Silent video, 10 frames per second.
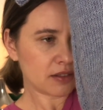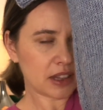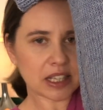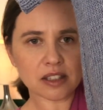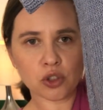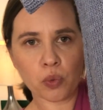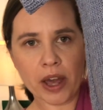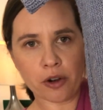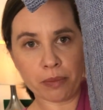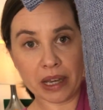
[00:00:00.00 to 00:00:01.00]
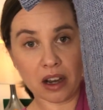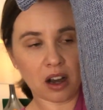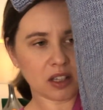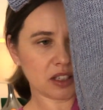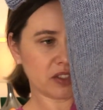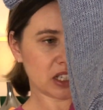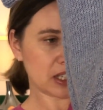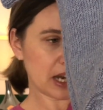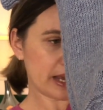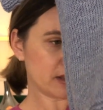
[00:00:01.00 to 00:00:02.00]
this sweater because of
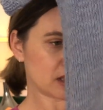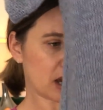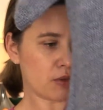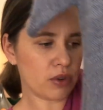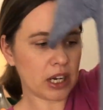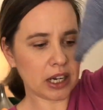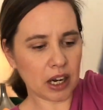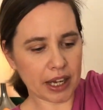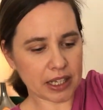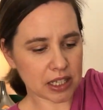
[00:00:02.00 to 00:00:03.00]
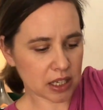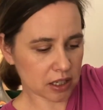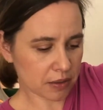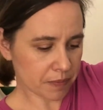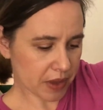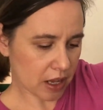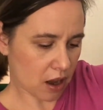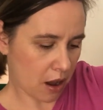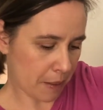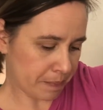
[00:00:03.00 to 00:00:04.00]
this lace. I really liked it,
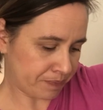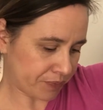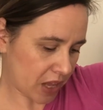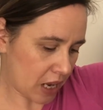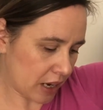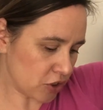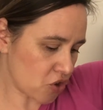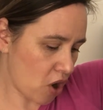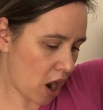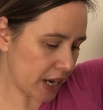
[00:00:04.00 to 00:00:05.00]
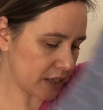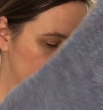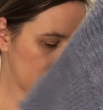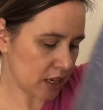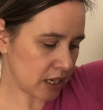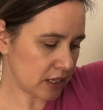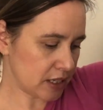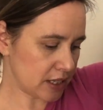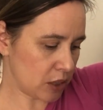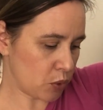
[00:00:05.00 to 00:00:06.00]
and I tried to
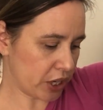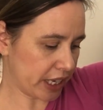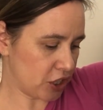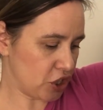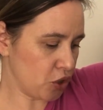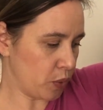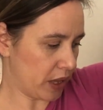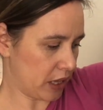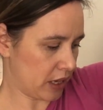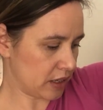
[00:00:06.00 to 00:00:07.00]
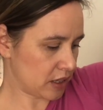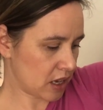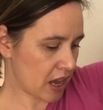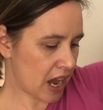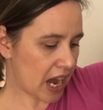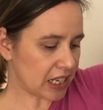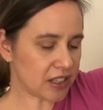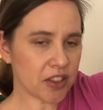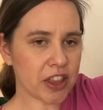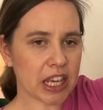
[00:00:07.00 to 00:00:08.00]
see what I can do with it. I
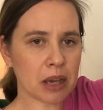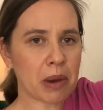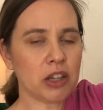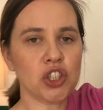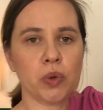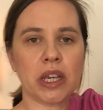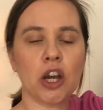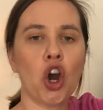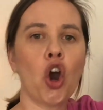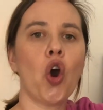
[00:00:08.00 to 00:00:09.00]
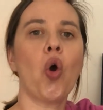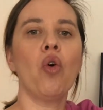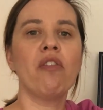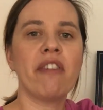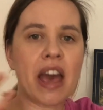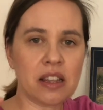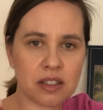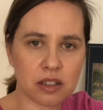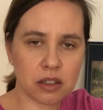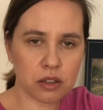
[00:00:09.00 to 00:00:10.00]
did think about doing a whole
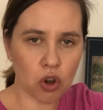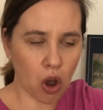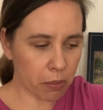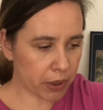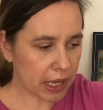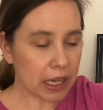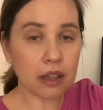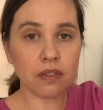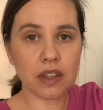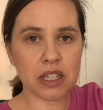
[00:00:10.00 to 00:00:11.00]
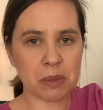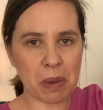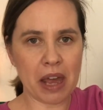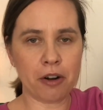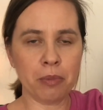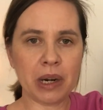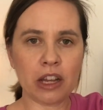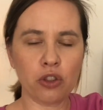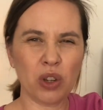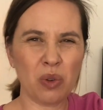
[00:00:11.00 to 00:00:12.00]
vest top in this pattern, but I
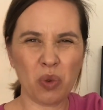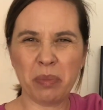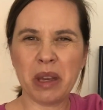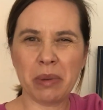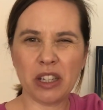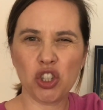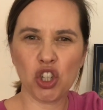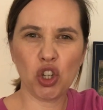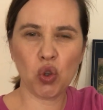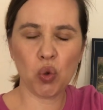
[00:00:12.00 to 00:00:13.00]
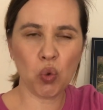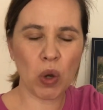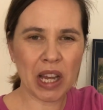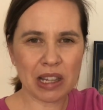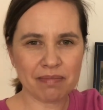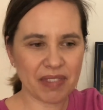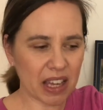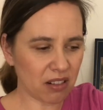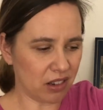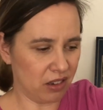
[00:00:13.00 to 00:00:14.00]
thought it would be a bit too, I
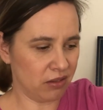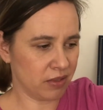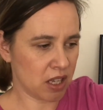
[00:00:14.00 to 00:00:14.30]
don't know.